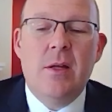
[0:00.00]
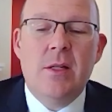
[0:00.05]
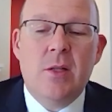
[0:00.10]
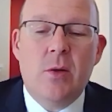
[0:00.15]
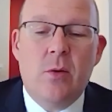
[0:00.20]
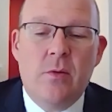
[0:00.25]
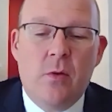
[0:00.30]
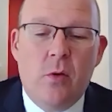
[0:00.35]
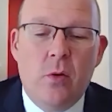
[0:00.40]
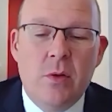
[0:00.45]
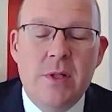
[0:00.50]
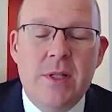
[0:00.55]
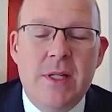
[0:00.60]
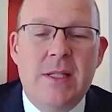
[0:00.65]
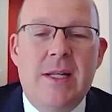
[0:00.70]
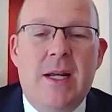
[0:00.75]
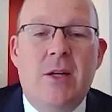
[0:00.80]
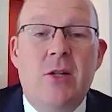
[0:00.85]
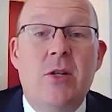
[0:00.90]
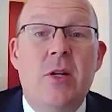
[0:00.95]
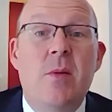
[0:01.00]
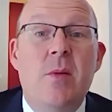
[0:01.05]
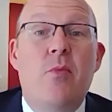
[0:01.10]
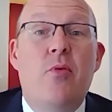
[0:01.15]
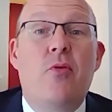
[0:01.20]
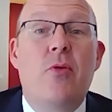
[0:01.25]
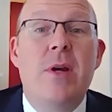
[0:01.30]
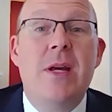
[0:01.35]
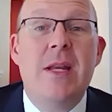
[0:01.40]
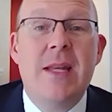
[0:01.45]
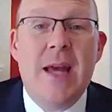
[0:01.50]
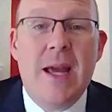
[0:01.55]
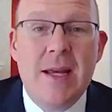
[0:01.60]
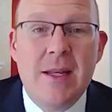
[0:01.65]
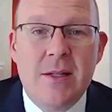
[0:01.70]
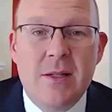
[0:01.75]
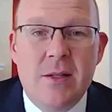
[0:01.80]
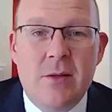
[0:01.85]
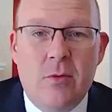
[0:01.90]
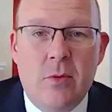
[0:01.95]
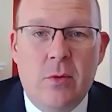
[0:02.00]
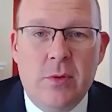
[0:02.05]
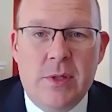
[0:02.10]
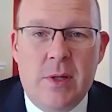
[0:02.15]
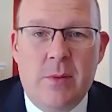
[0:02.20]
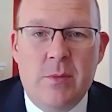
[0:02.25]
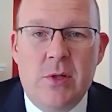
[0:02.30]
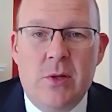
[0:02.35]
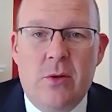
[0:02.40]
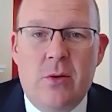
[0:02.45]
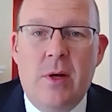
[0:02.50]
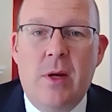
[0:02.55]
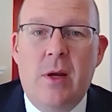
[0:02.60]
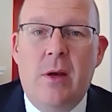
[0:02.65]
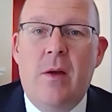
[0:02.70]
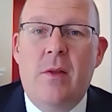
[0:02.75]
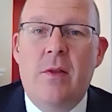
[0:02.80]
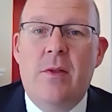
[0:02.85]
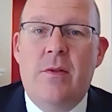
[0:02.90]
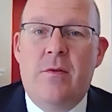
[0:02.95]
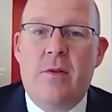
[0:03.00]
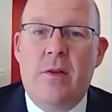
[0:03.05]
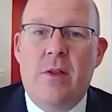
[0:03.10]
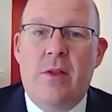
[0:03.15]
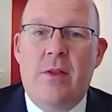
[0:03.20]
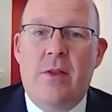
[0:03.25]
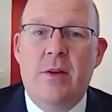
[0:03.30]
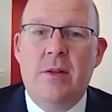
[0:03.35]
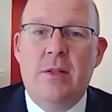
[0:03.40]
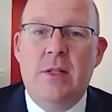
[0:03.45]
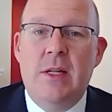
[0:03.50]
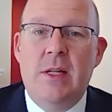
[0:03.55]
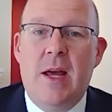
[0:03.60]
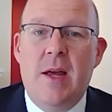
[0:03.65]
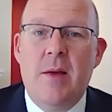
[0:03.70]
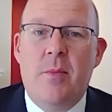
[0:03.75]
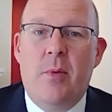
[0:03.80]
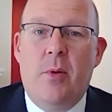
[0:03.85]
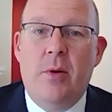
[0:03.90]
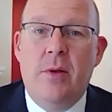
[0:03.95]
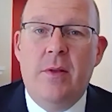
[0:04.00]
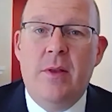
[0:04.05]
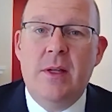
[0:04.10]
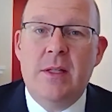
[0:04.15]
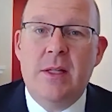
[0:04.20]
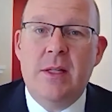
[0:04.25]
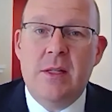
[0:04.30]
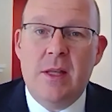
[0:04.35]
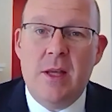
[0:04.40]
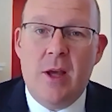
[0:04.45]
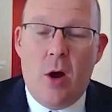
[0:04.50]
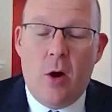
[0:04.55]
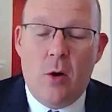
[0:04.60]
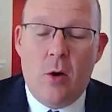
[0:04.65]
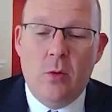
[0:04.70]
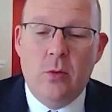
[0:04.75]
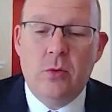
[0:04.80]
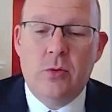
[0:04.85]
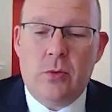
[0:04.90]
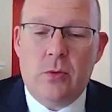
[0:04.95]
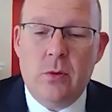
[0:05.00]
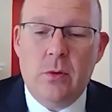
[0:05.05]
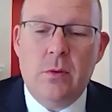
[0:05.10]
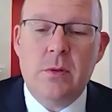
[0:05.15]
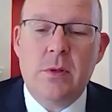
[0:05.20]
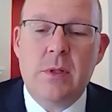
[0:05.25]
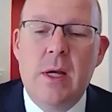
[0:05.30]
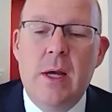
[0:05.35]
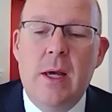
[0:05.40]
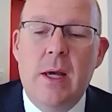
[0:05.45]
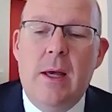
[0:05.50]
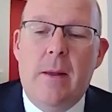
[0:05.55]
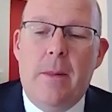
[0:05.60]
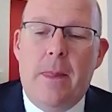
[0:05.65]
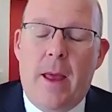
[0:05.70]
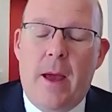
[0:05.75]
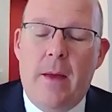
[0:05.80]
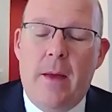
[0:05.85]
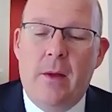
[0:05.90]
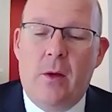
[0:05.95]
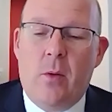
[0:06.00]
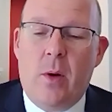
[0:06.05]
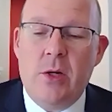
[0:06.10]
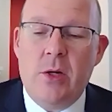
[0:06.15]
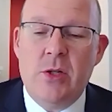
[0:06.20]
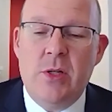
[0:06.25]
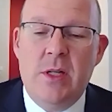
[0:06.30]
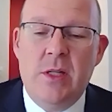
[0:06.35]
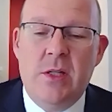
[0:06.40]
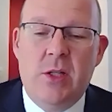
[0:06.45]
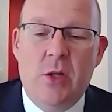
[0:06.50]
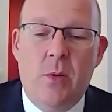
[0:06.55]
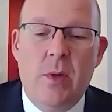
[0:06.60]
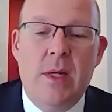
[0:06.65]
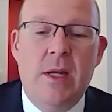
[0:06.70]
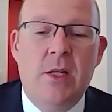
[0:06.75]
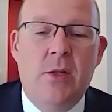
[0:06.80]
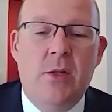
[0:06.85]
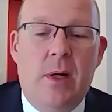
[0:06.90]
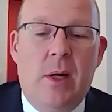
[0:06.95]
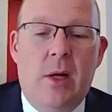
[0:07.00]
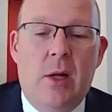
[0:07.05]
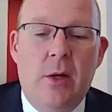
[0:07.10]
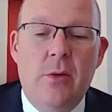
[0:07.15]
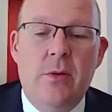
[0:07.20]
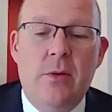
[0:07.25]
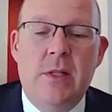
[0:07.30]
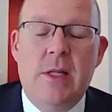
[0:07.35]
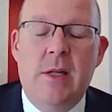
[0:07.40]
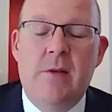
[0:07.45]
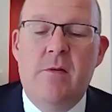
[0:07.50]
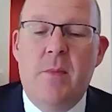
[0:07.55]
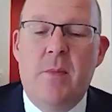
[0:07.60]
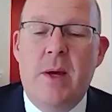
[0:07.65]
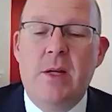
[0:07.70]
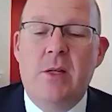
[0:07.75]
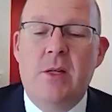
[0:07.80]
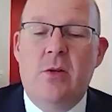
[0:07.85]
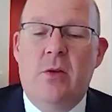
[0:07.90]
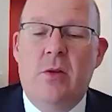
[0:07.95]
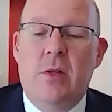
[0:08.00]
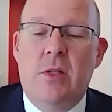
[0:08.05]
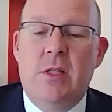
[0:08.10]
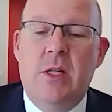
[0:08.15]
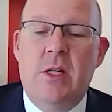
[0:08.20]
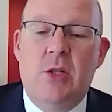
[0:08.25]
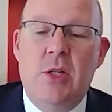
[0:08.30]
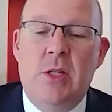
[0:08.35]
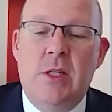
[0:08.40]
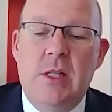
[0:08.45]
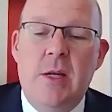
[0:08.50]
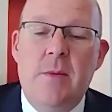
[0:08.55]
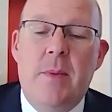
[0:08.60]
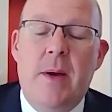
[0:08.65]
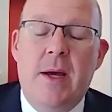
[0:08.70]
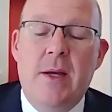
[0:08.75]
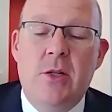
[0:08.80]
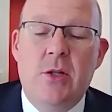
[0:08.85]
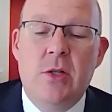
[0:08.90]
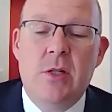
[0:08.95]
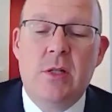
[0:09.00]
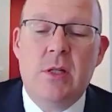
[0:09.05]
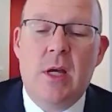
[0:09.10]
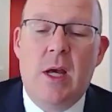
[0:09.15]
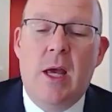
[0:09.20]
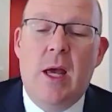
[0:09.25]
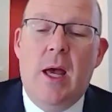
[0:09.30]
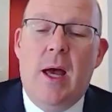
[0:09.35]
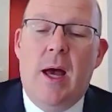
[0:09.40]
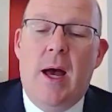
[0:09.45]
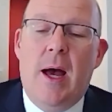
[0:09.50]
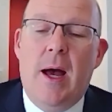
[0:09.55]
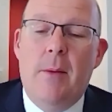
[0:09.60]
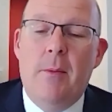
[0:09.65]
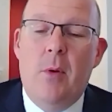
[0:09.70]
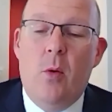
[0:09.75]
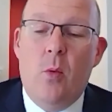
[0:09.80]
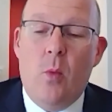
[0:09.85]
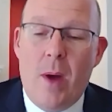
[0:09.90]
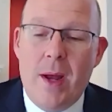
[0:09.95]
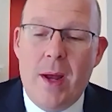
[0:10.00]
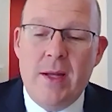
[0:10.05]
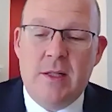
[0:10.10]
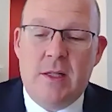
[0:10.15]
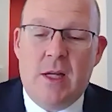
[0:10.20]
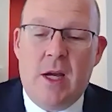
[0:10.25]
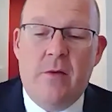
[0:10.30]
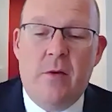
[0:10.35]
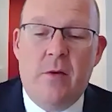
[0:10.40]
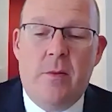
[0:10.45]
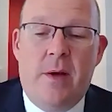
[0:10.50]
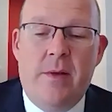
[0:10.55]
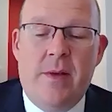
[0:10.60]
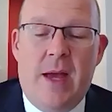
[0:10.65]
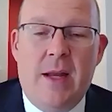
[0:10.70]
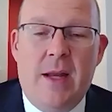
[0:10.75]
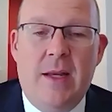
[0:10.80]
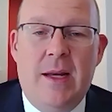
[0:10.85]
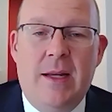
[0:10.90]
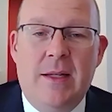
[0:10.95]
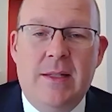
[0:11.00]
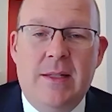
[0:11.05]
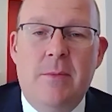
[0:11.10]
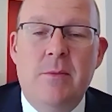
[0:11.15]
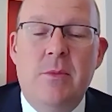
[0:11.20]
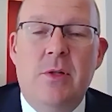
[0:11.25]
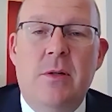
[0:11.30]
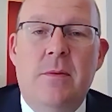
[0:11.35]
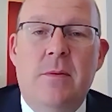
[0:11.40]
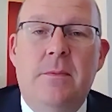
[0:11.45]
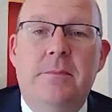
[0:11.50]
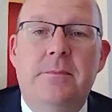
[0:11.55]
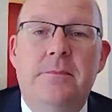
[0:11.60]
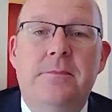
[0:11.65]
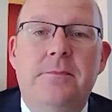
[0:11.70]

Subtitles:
So, of course, this actually predates the rules. I'm sorry for the 30-day point. This is the old rules. And the question is, do we need to include this information on the CGT pages when it's covered by the annual exemption?